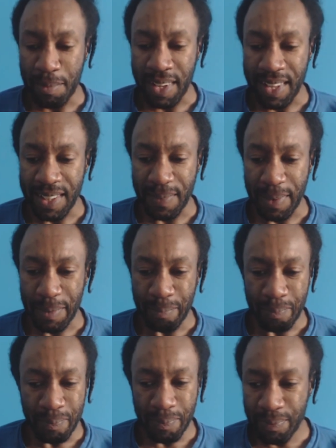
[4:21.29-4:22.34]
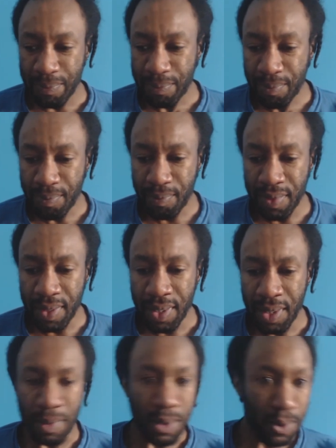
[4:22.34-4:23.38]
but anyway,
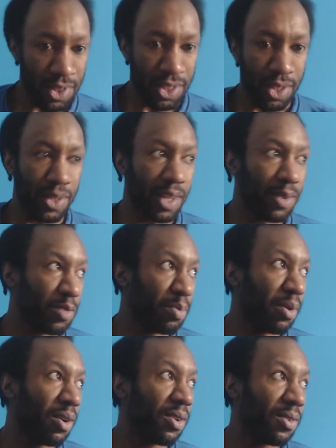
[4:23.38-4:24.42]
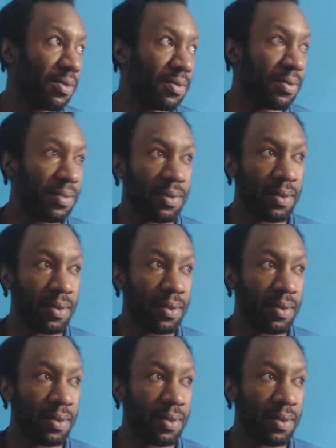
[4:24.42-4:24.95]
we also know that was part of